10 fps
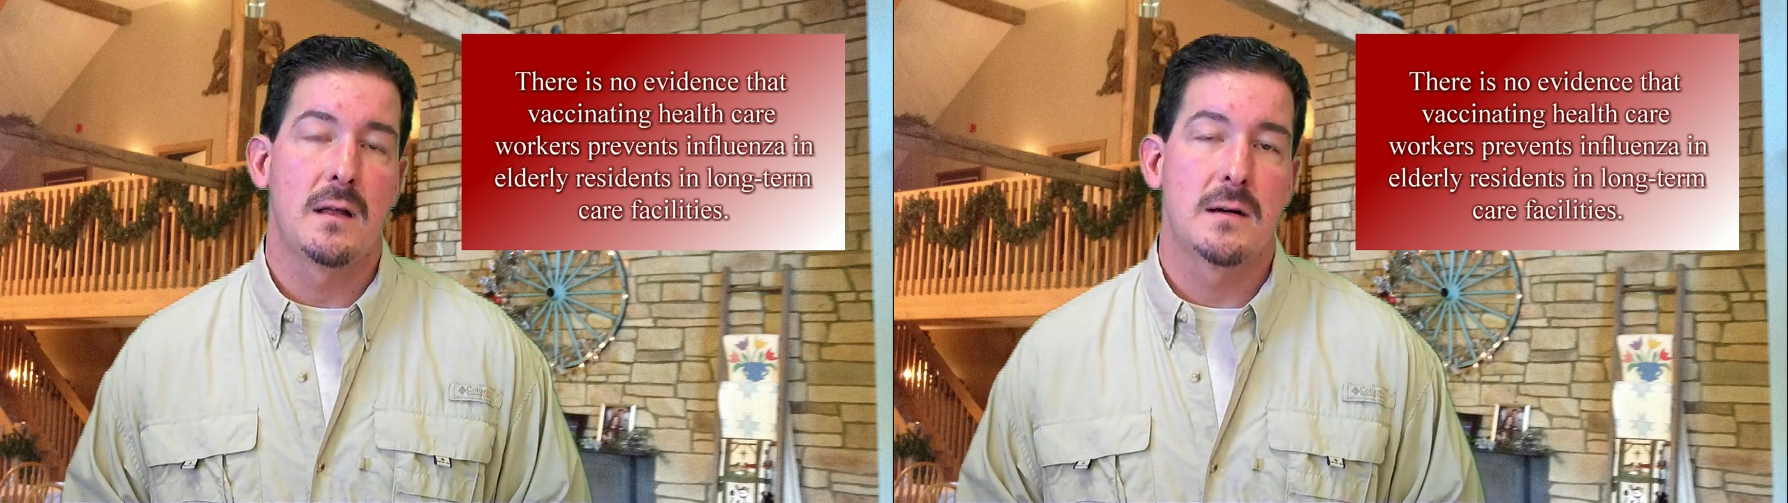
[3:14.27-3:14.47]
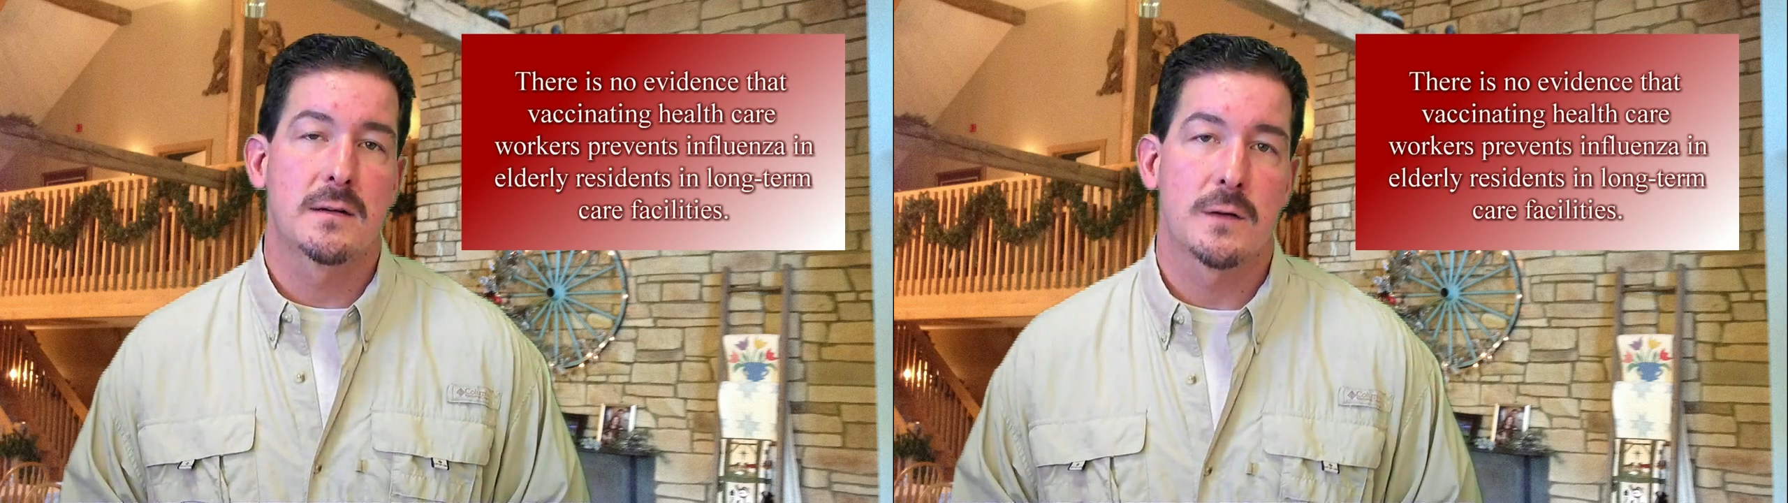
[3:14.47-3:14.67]

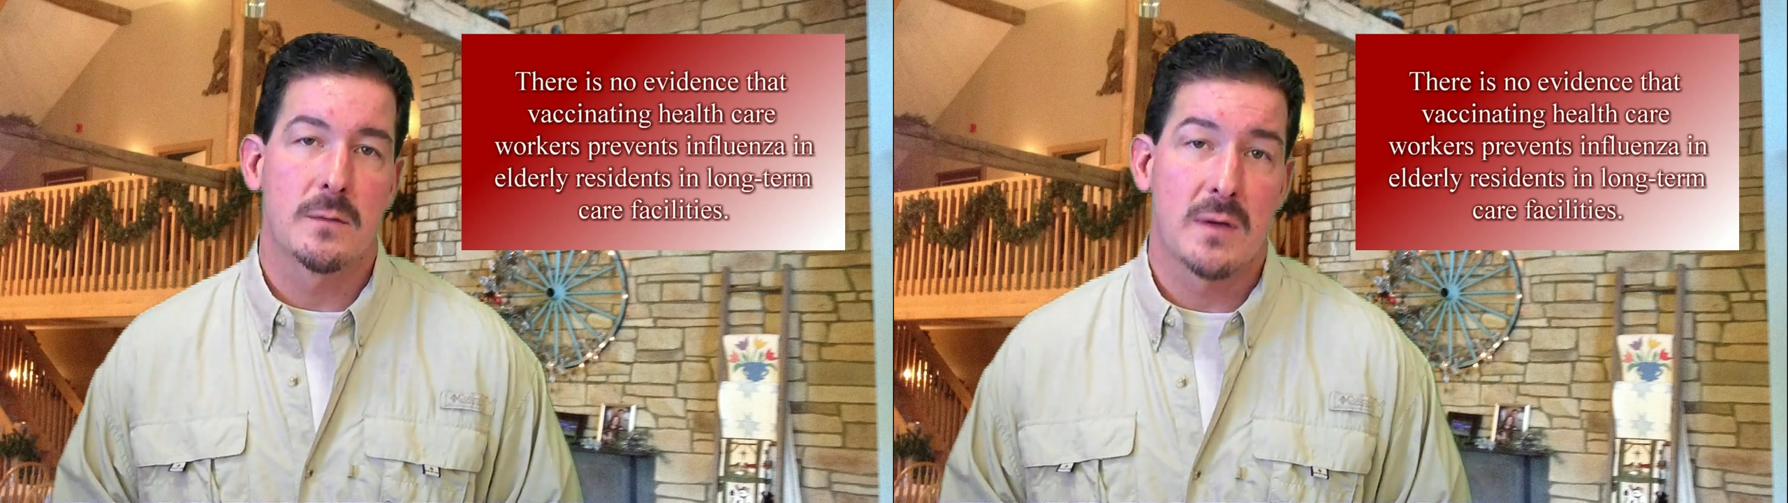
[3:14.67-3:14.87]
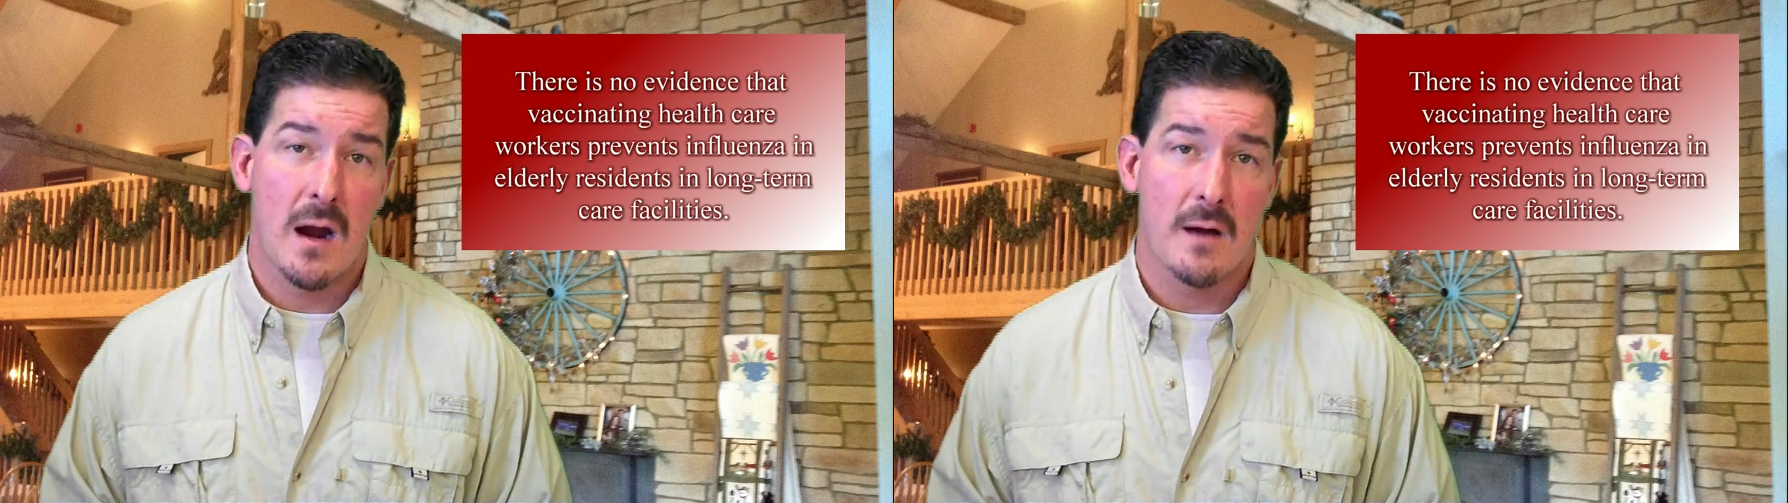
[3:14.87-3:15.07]

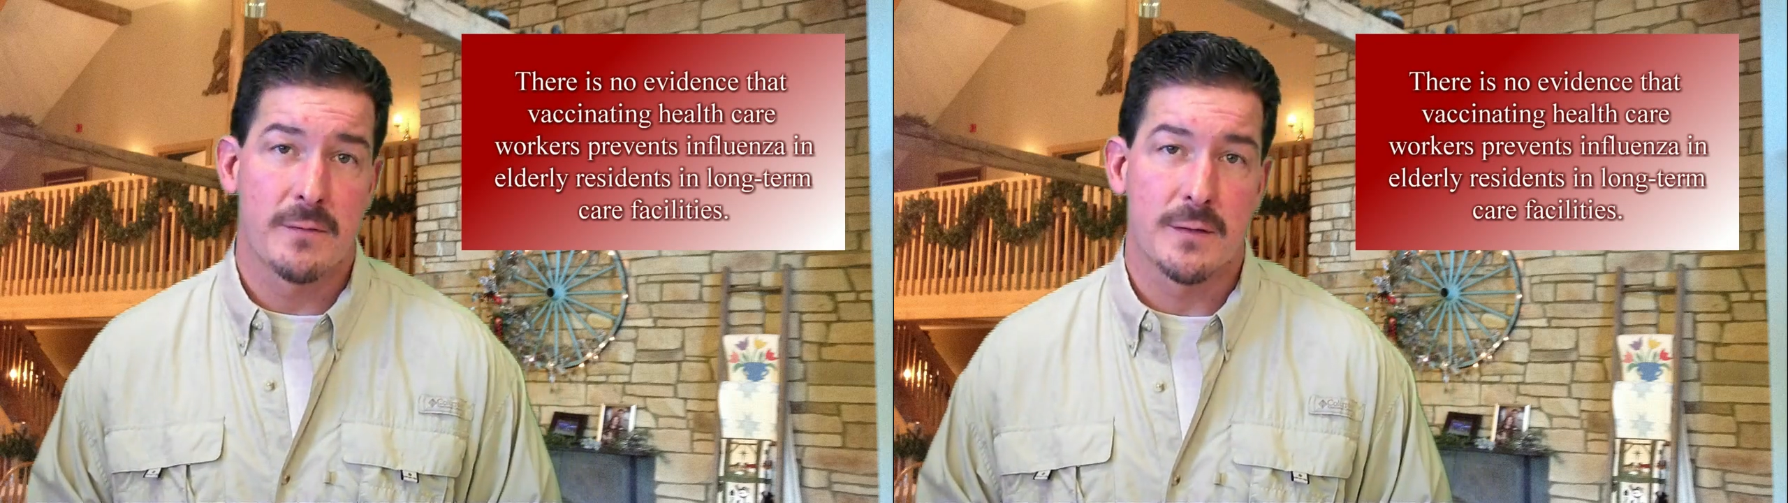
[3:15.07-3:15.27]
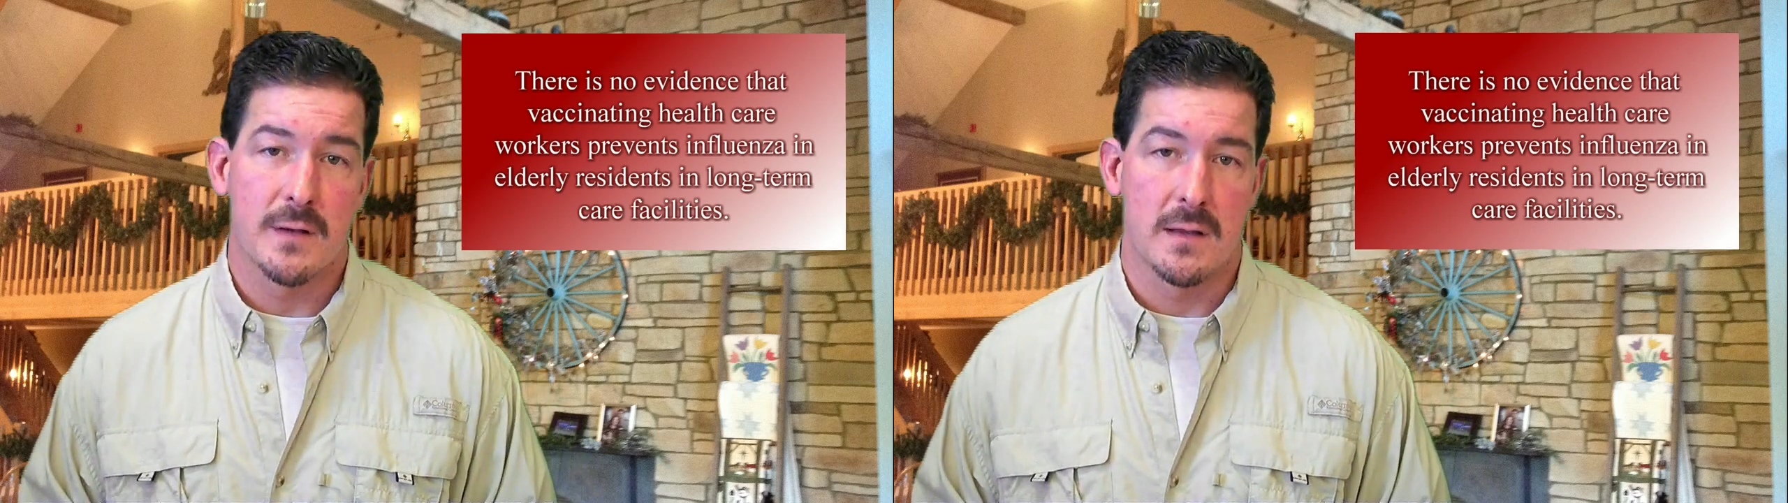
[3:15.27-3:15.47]
long-term care
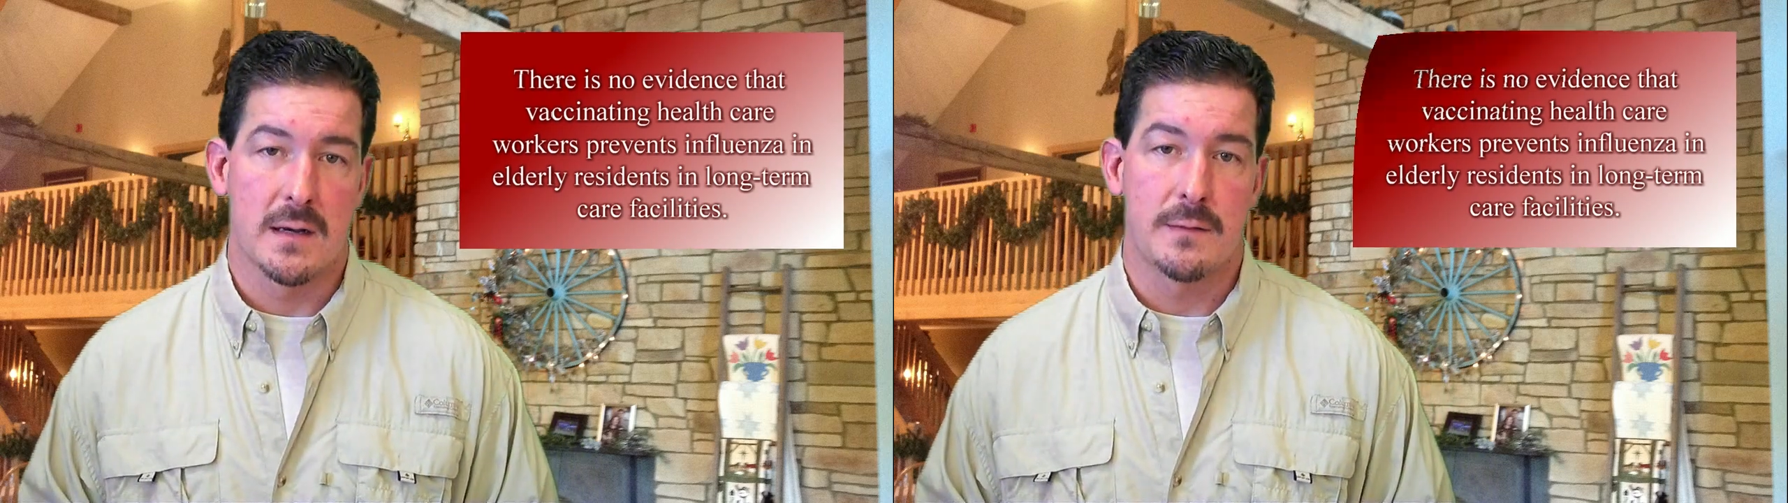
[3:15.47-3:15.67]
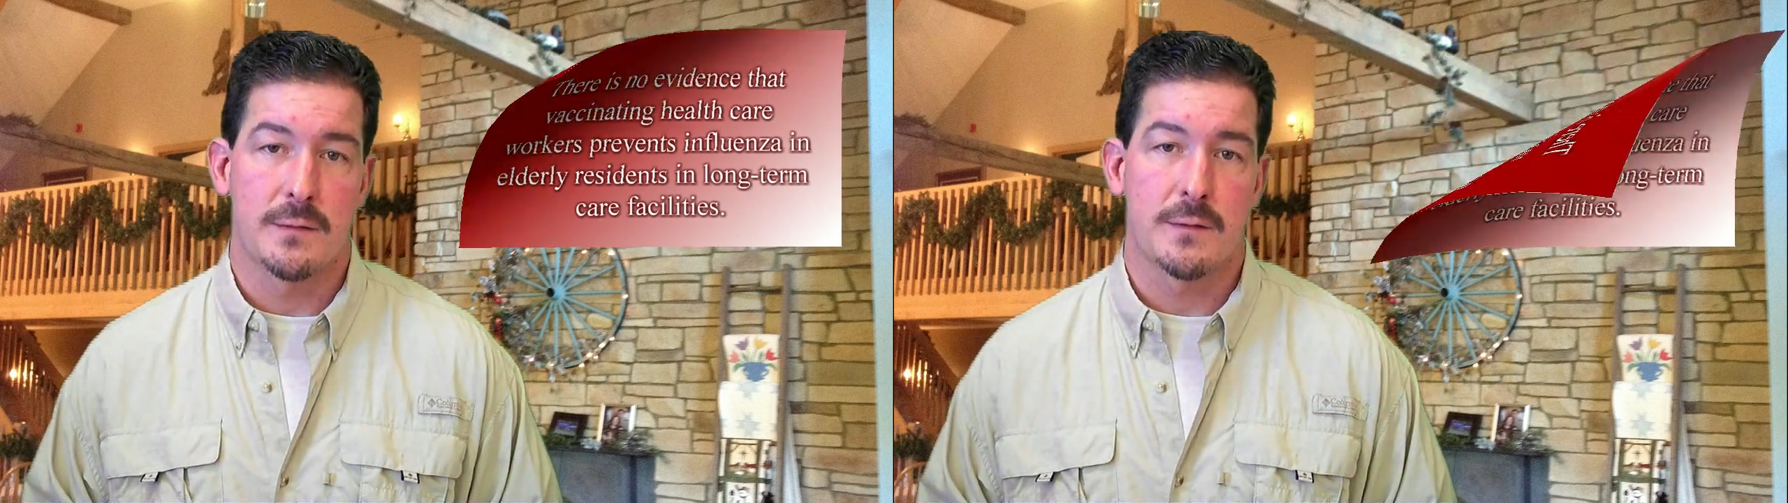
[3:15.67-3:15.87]

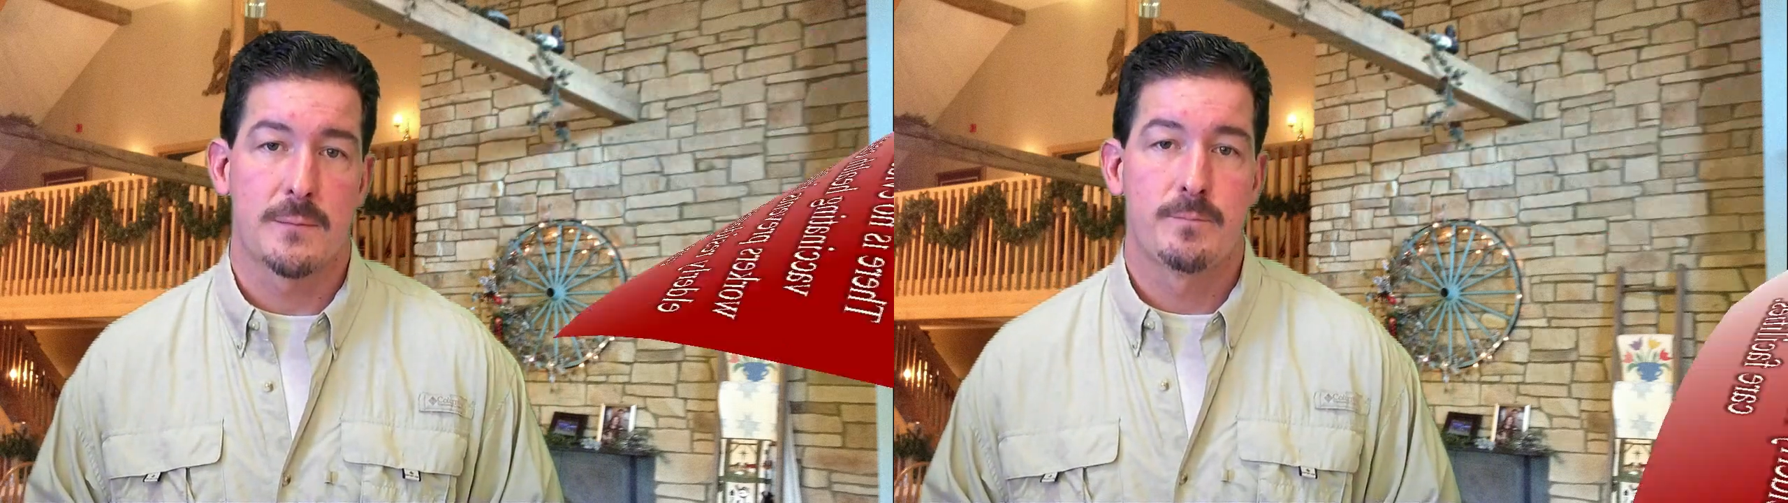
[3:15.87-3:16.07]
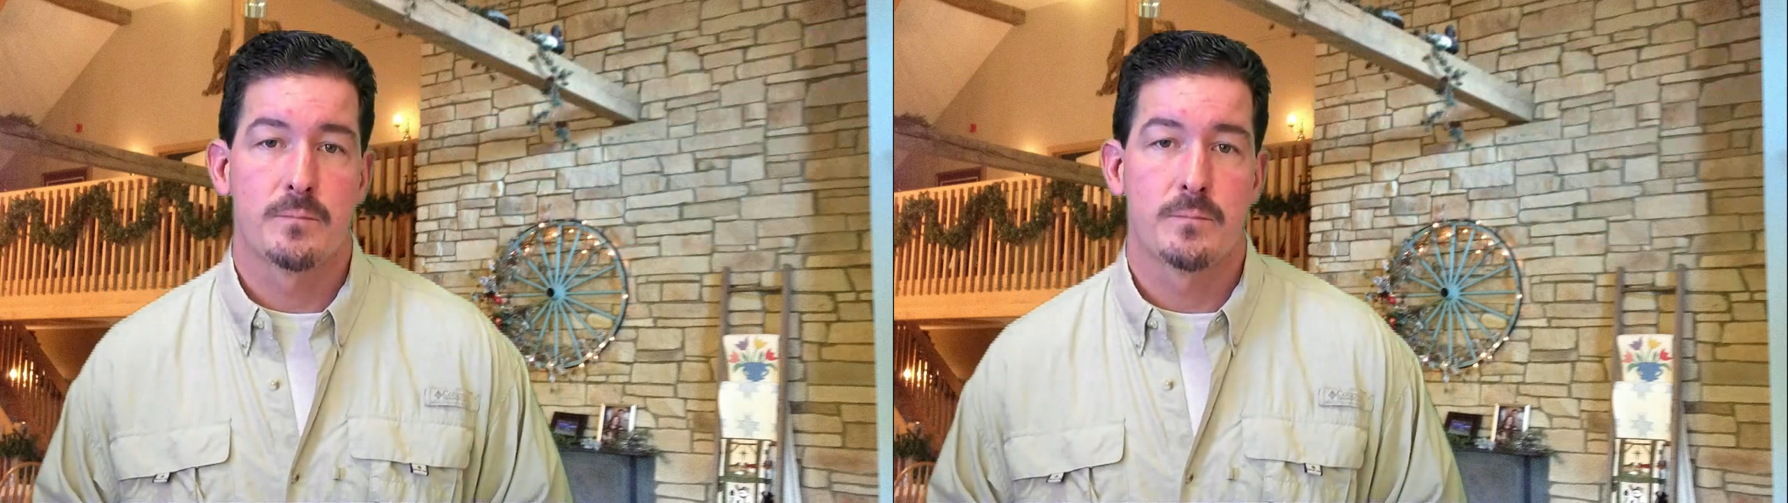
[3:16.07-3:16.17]
facilities.